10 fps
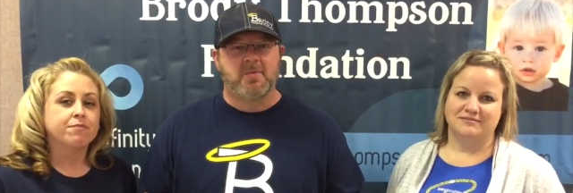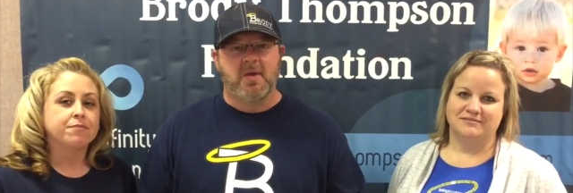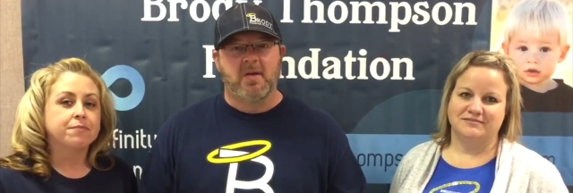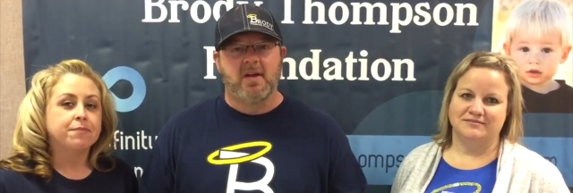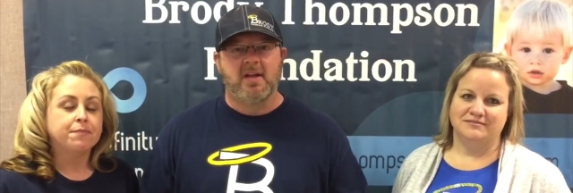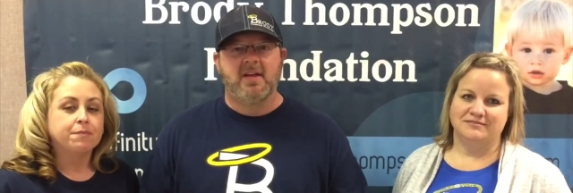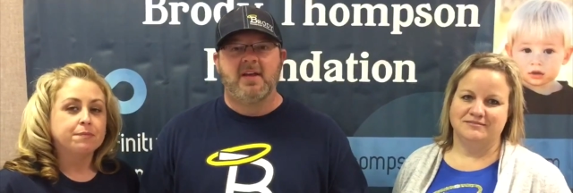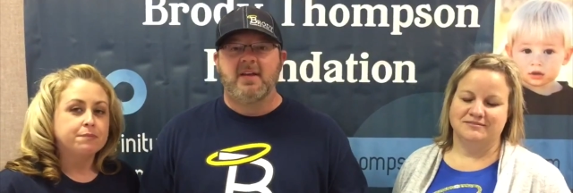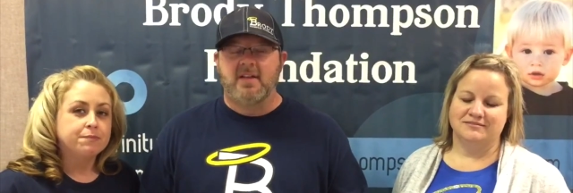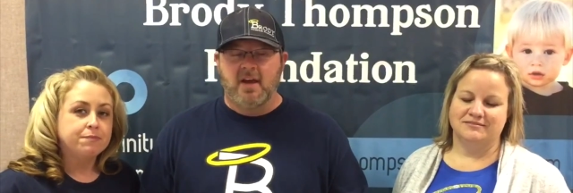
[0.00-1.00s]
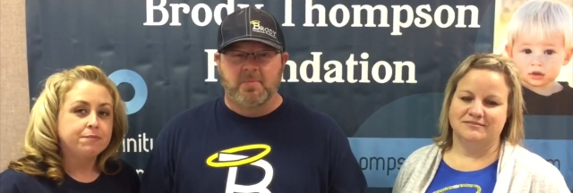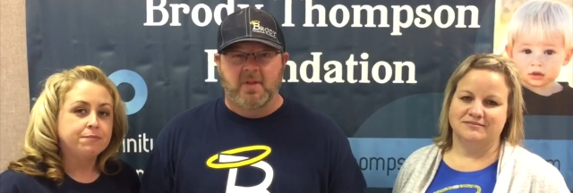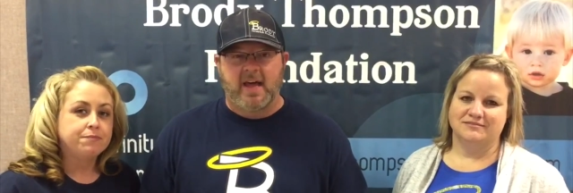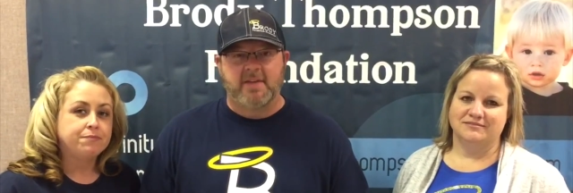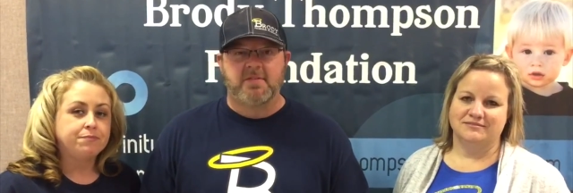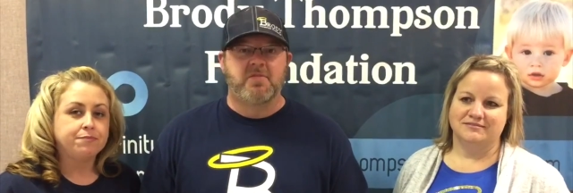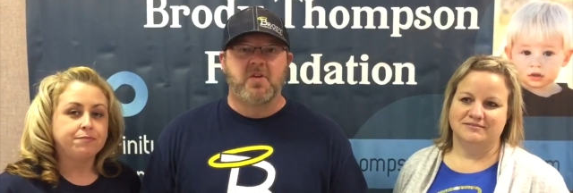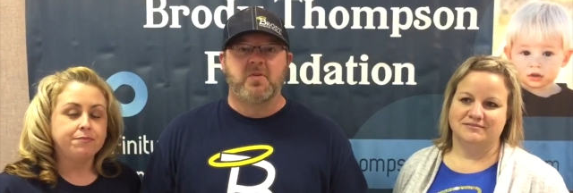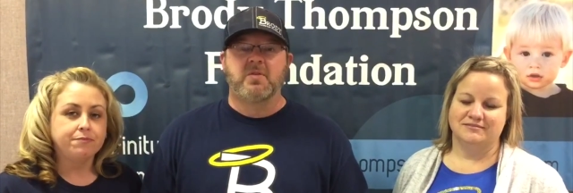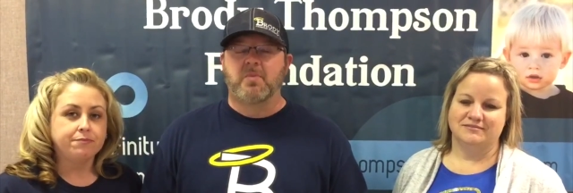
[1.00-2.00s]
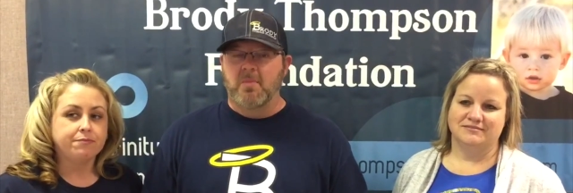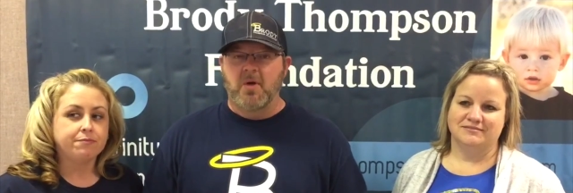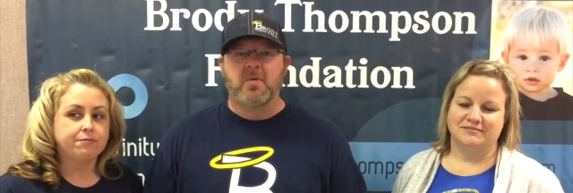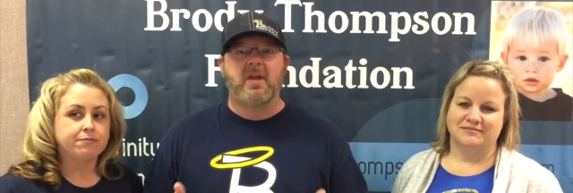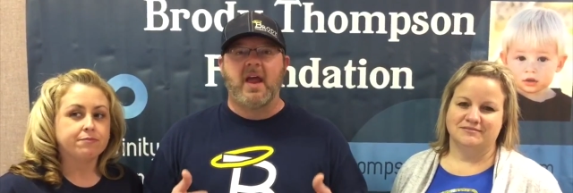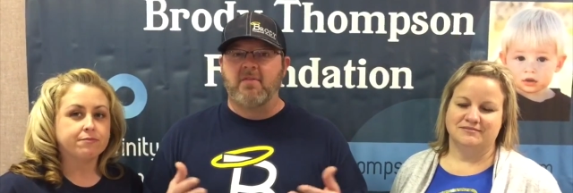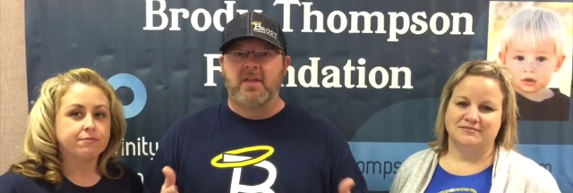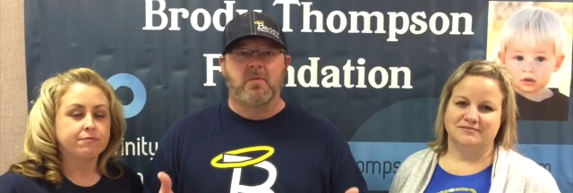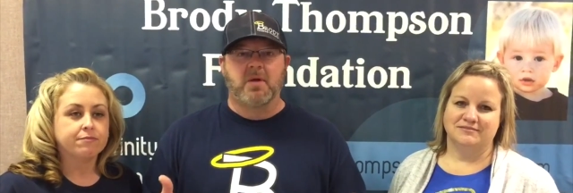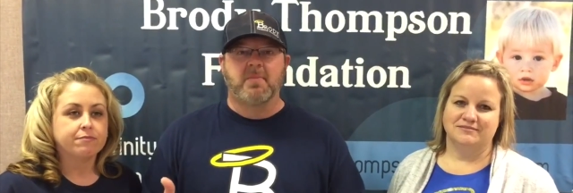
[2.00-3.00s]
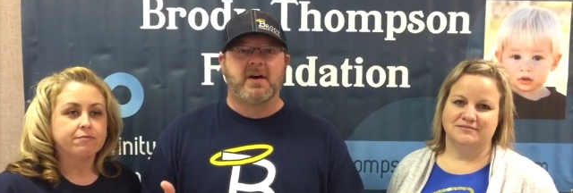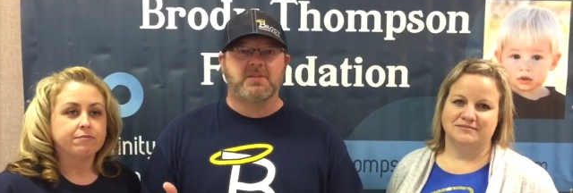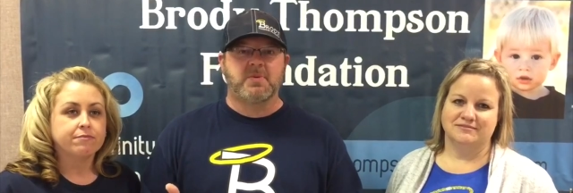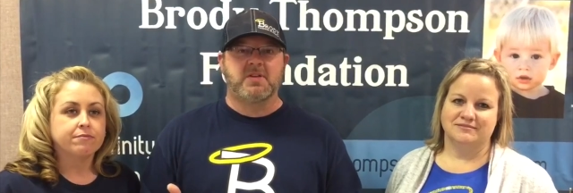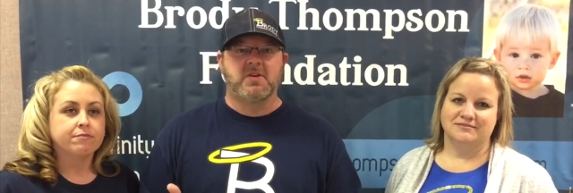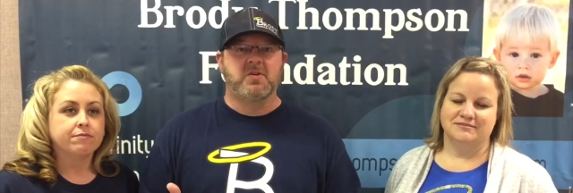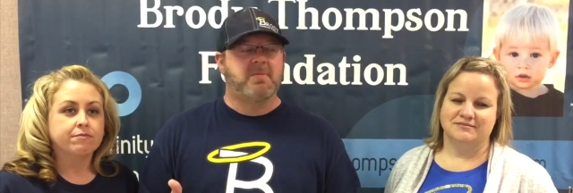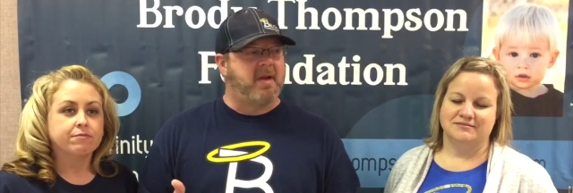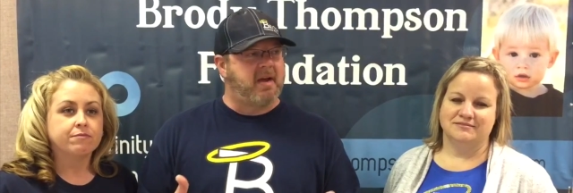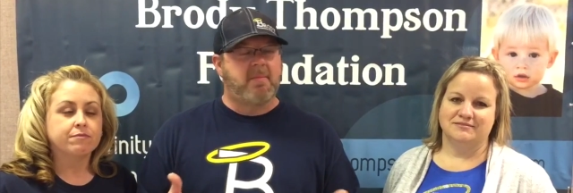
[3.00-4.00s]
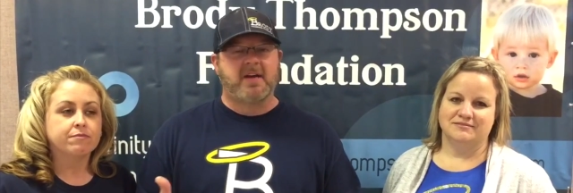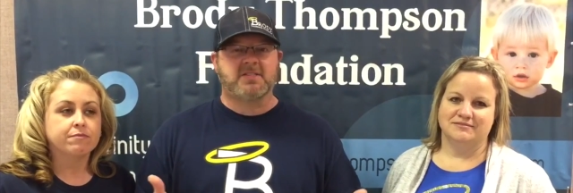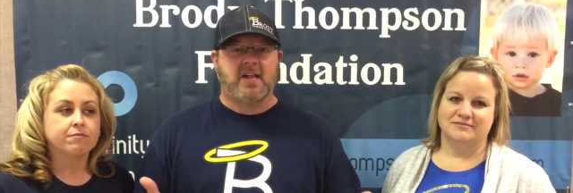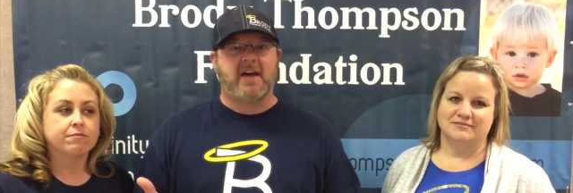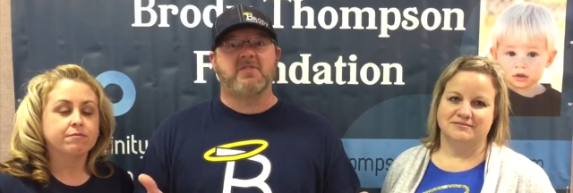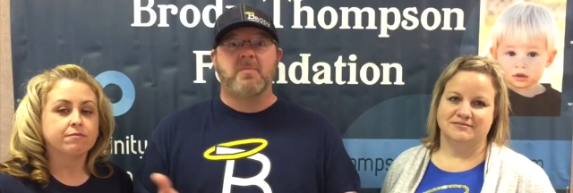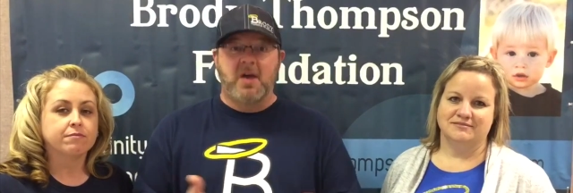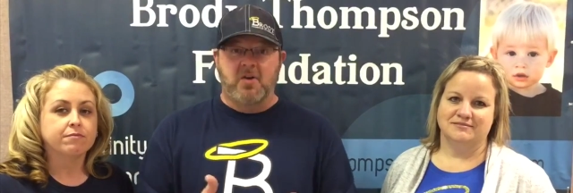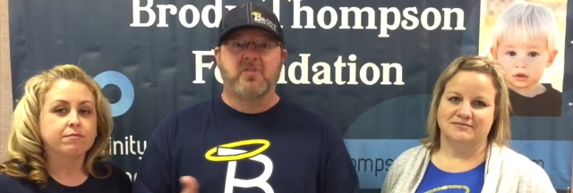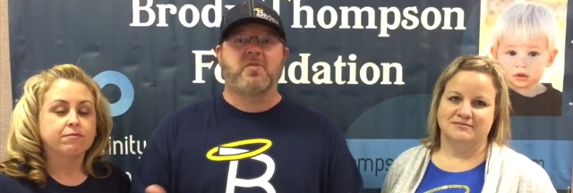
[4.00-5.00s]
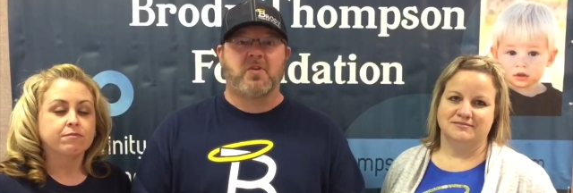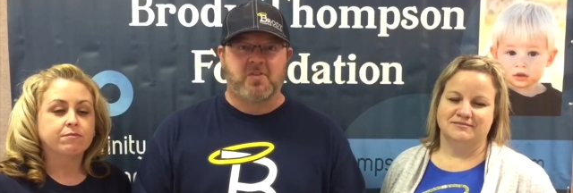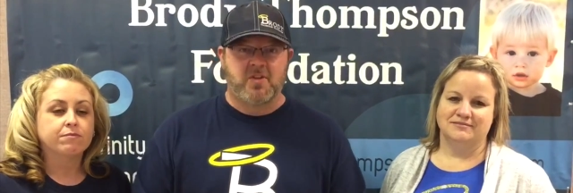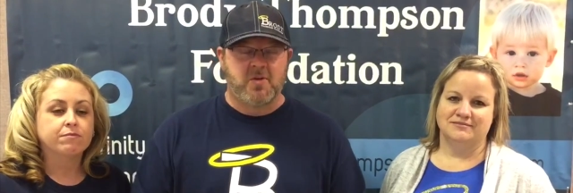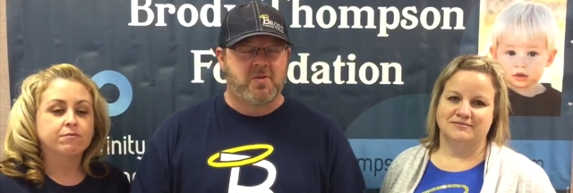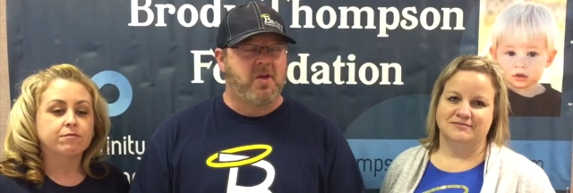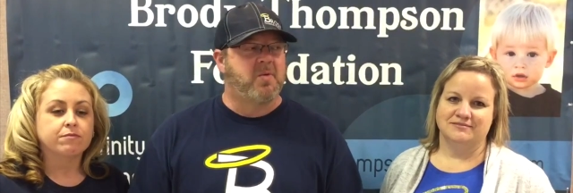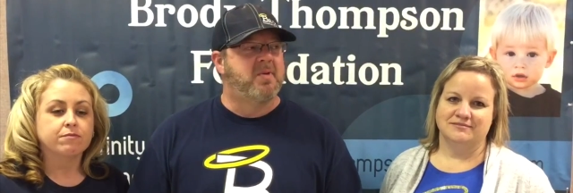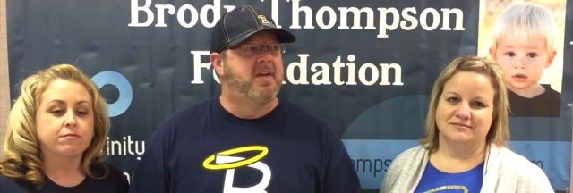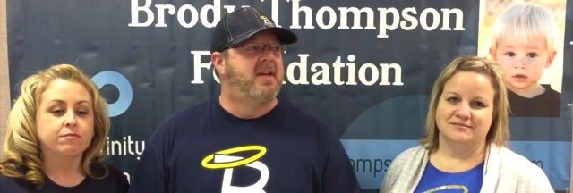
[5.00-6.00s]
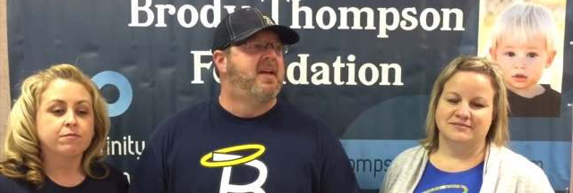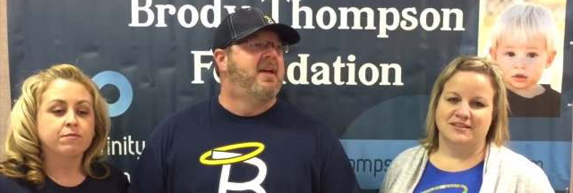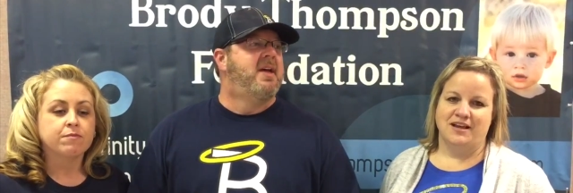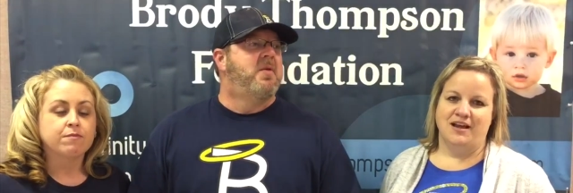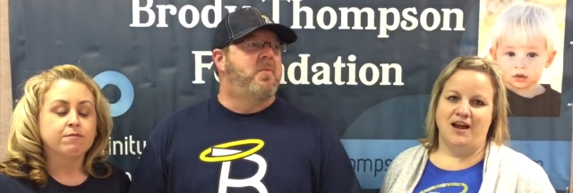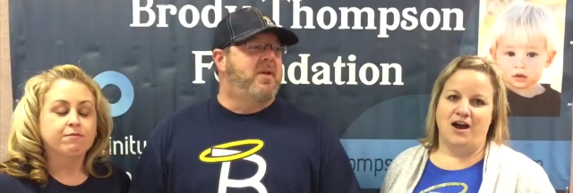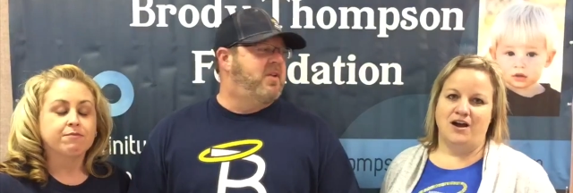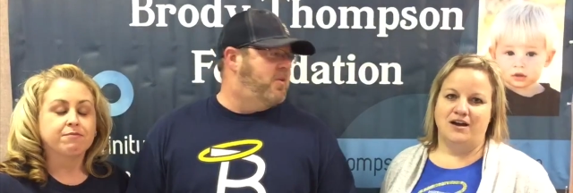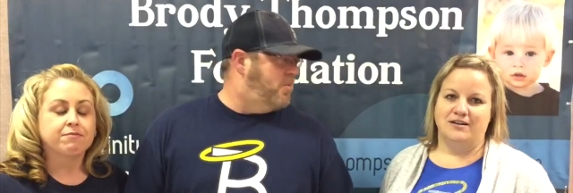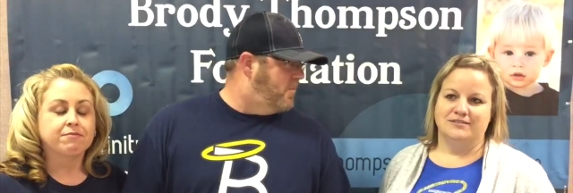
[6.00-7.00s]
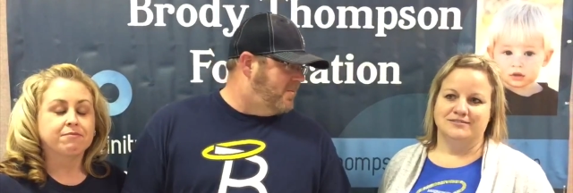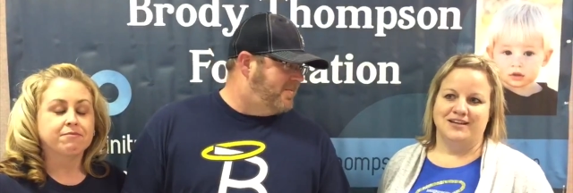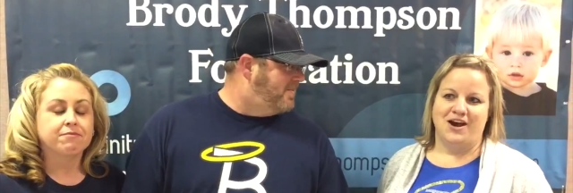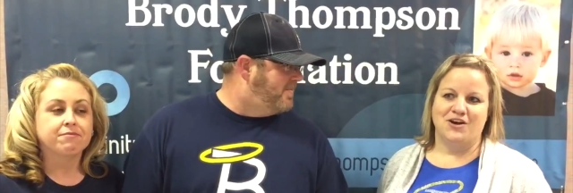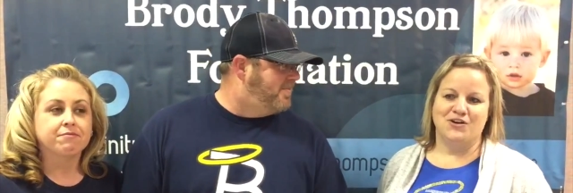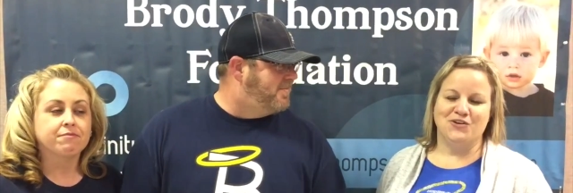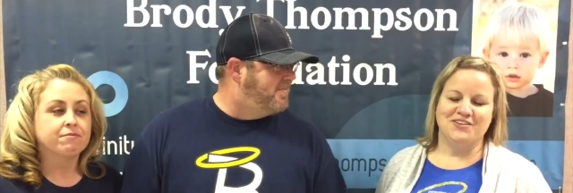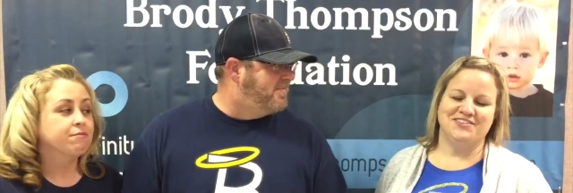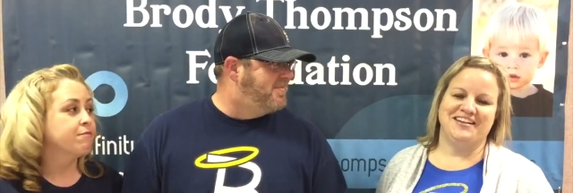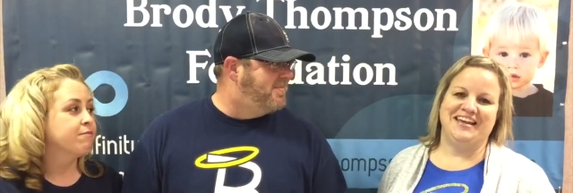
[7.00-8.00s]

Speaker 1: the community to help the lives of youth and promote everything we can possibly do to make everybody's lives better as far as the youth go. We do.
Speaker 2: Our goal is to